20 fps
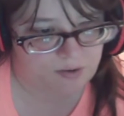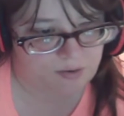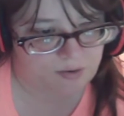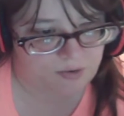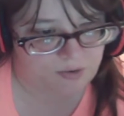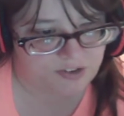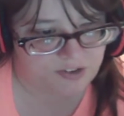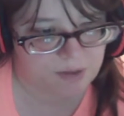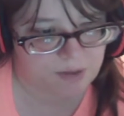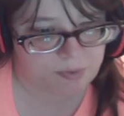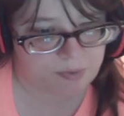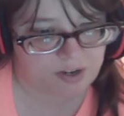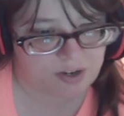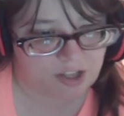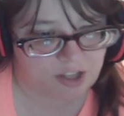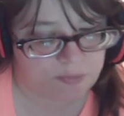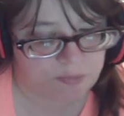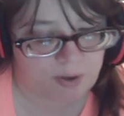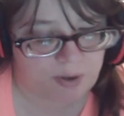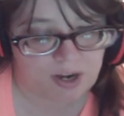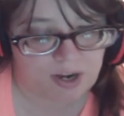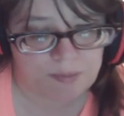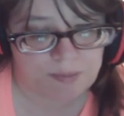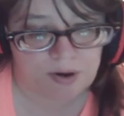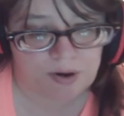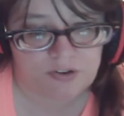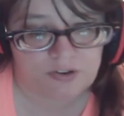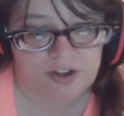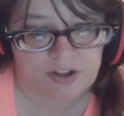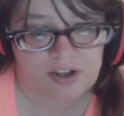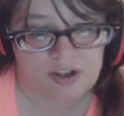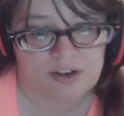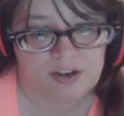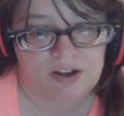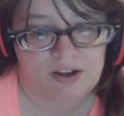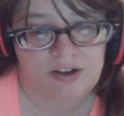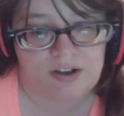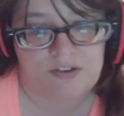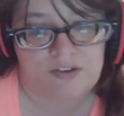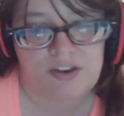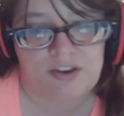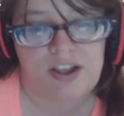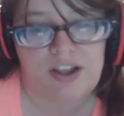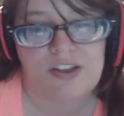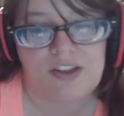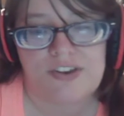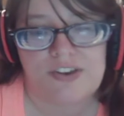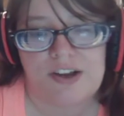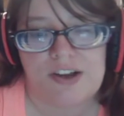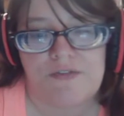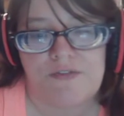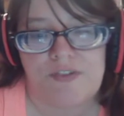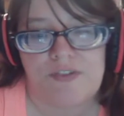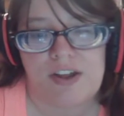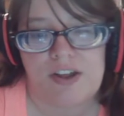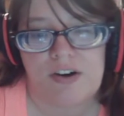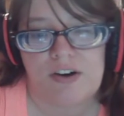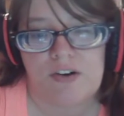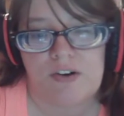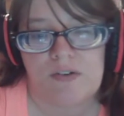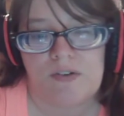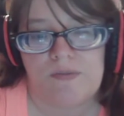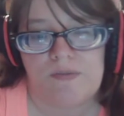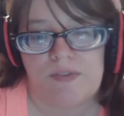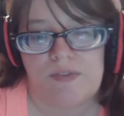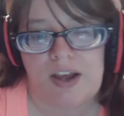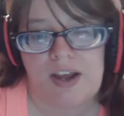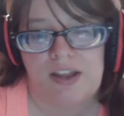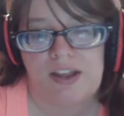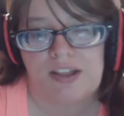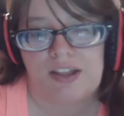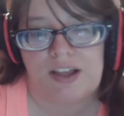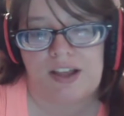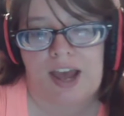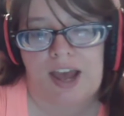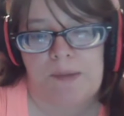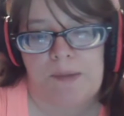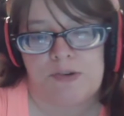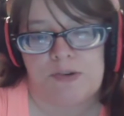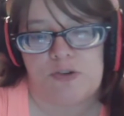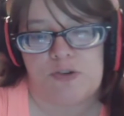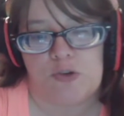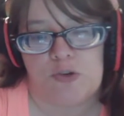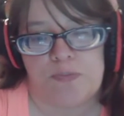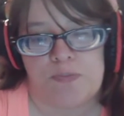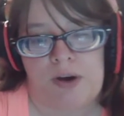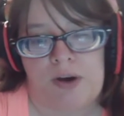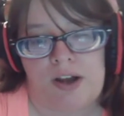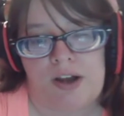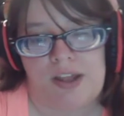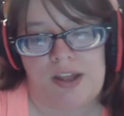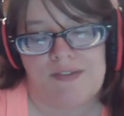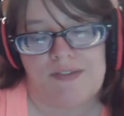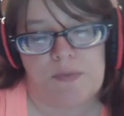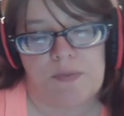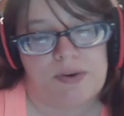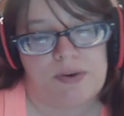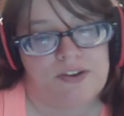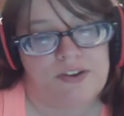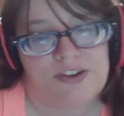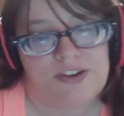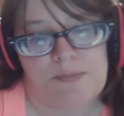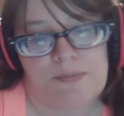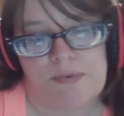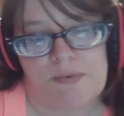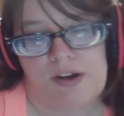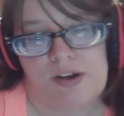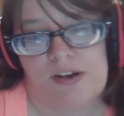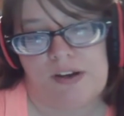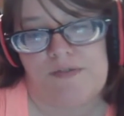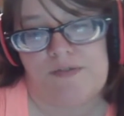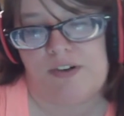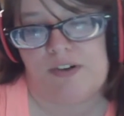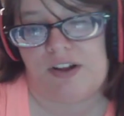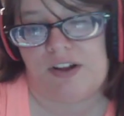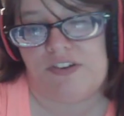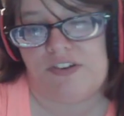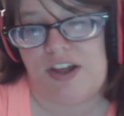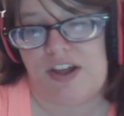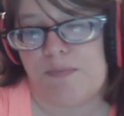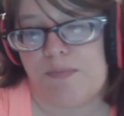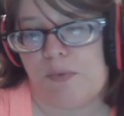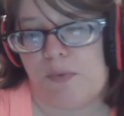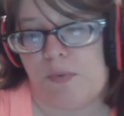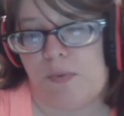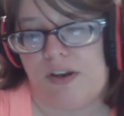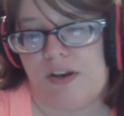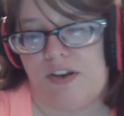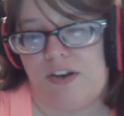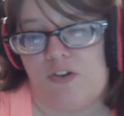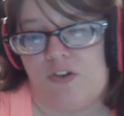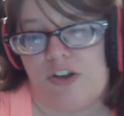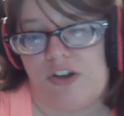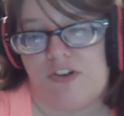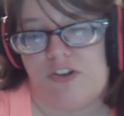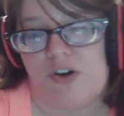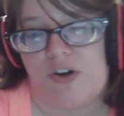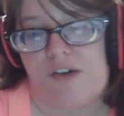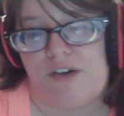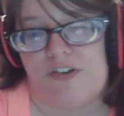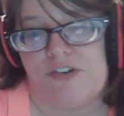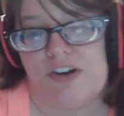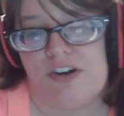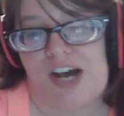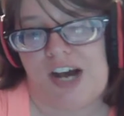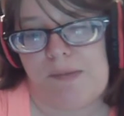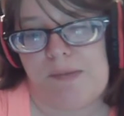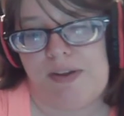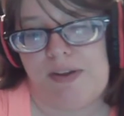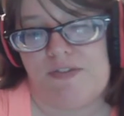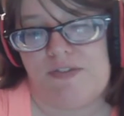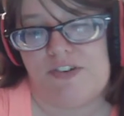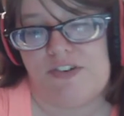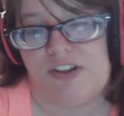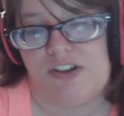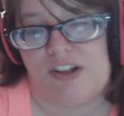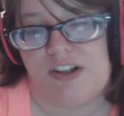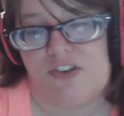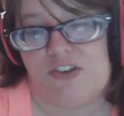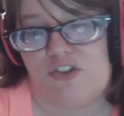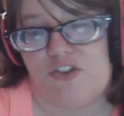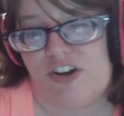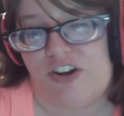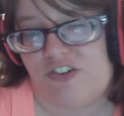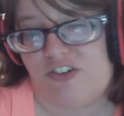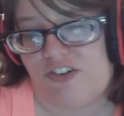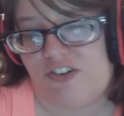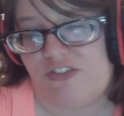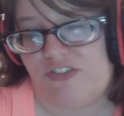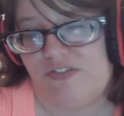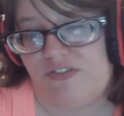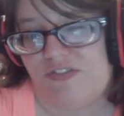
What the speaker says: separating his body parts like he does, he can still feel anything that happens to his body even when it's separated. For example, when he tries to go after Nami for stealing his treasure,